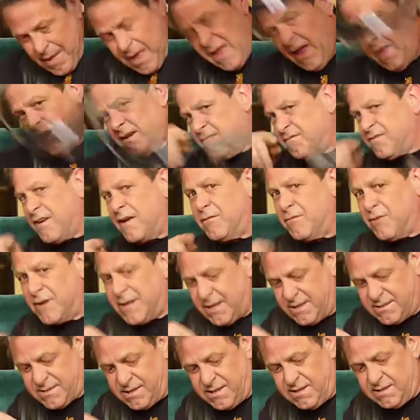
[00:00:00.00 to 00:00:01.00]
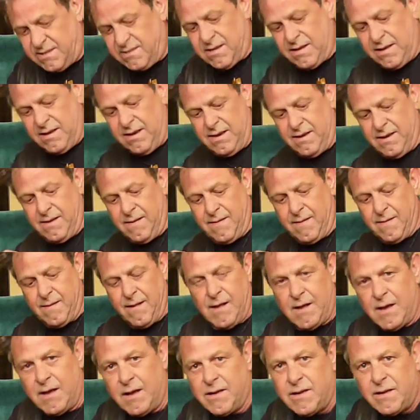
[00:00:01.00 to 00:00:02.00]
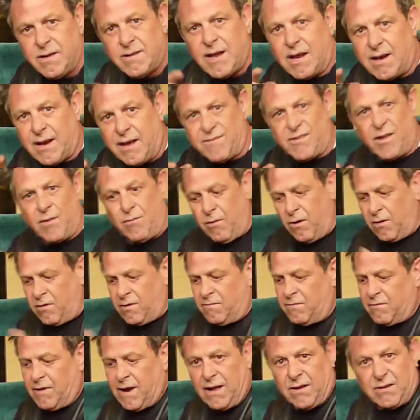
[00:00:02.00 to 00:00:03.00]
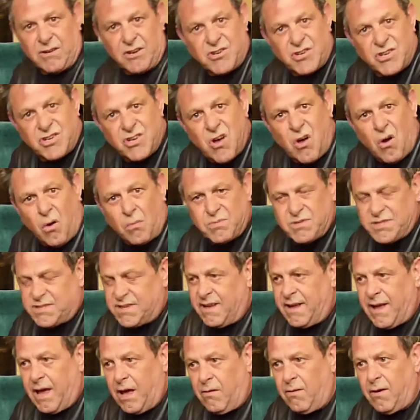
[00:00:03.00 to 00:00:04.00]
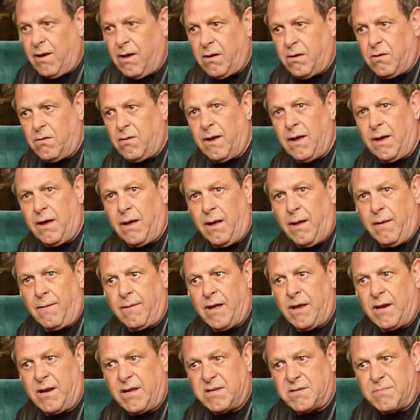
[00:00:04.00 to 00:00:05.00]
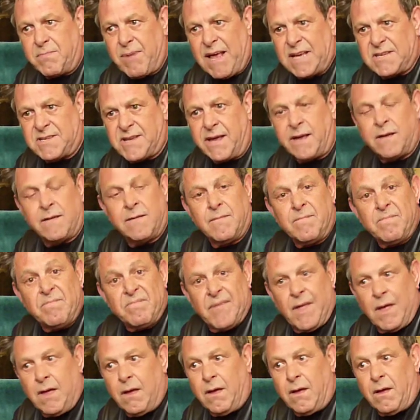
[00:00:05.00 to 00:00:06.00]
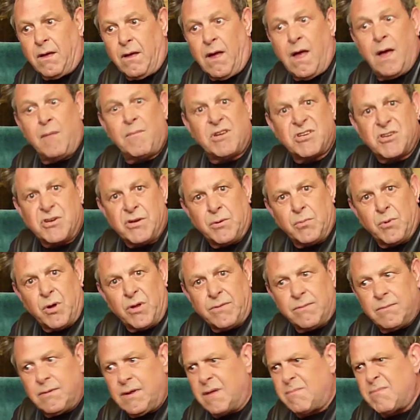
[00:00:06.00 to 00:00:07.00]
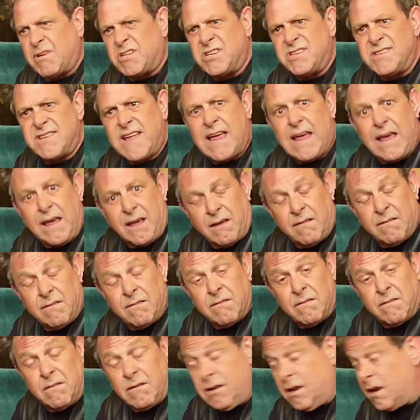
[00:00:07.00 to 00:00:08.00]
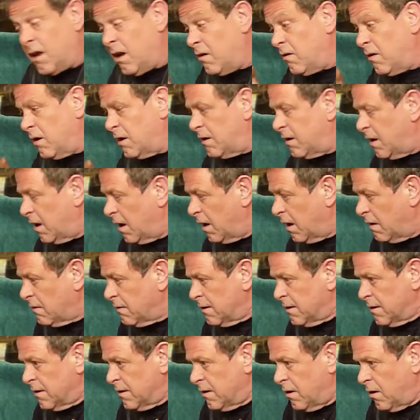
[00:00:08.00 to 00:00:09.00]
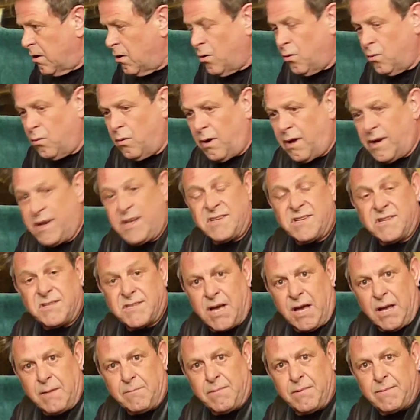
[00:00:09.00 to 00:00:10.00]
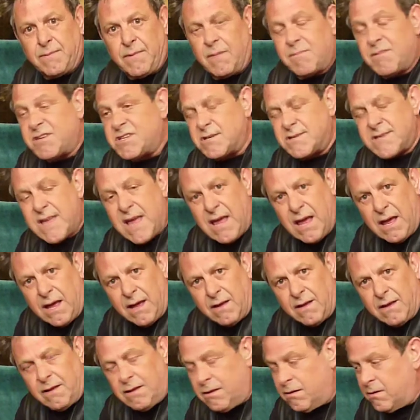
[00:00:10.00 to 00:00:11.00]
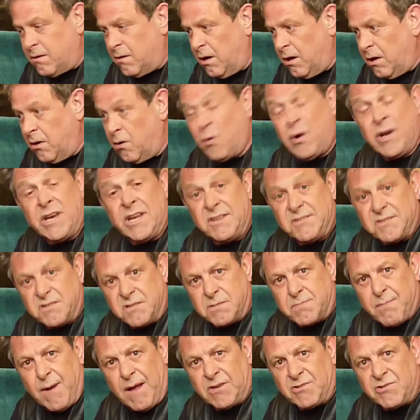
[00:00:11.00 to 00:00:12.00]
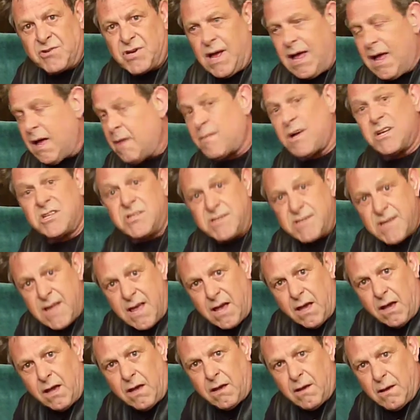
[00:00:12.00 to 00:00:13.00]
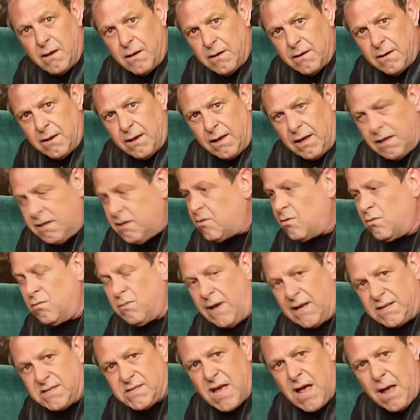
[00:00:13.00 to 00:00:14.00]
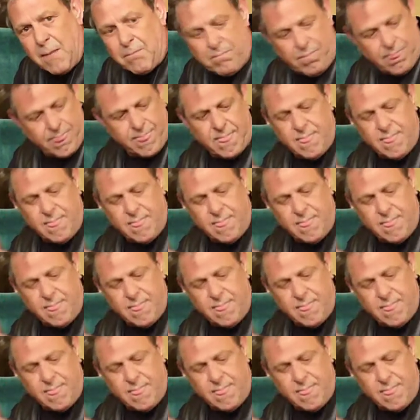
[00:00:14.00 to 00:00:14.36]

And the thing with this is, you don't have to run around the shops and go, oh, uh, I need some plastic, uh, how much do you want, how much is that, you know, and uh, oh, I need some tape, how much is that, and, oh, I need some sponge, how much is that, and it all adds up.